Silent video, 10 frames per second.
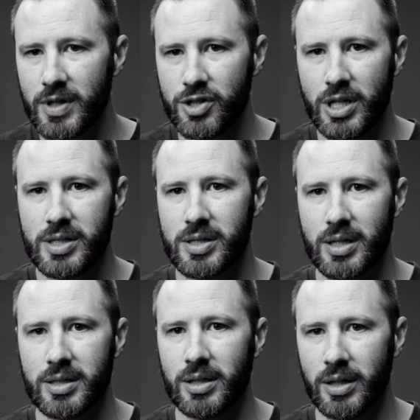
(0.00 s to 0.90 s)
that Jesus
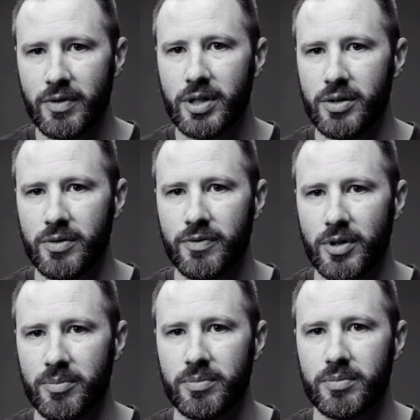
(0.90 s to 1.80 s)
can deliver you
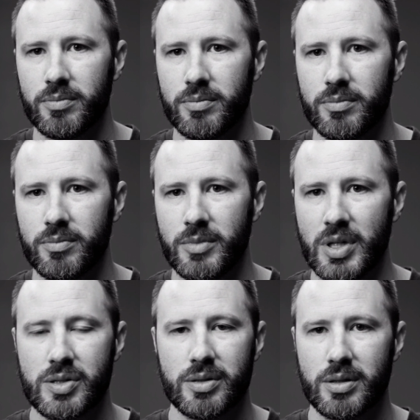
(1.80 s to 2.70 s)
from
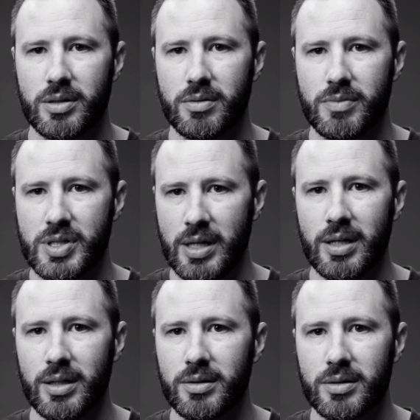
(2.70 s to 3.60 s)
this
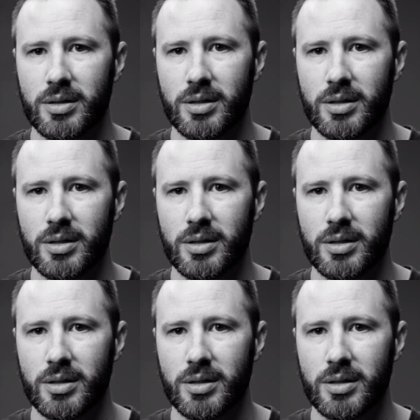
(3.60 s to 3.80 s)
sin,